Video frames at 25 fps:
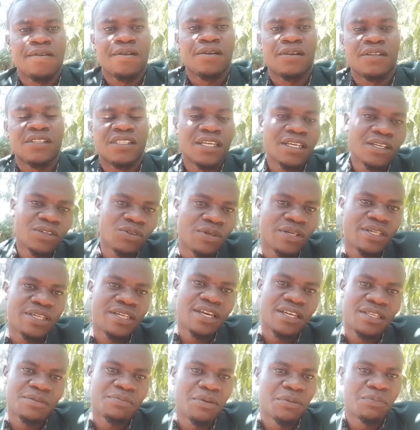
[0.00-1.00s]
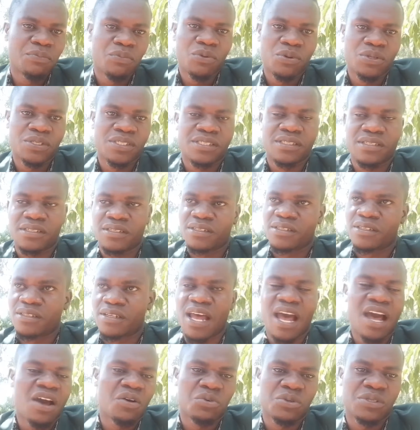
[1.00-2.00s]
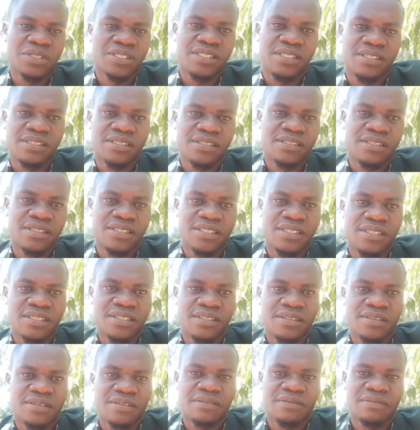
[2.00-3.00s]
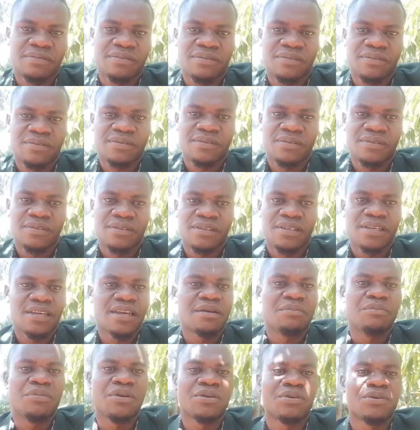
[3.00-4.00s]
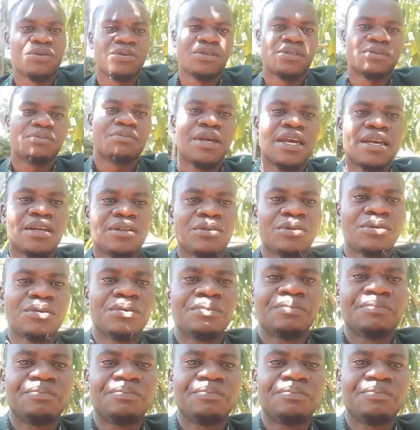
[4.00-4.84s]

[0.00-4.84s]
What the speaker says: things will just be put out. Yeah, because me, I know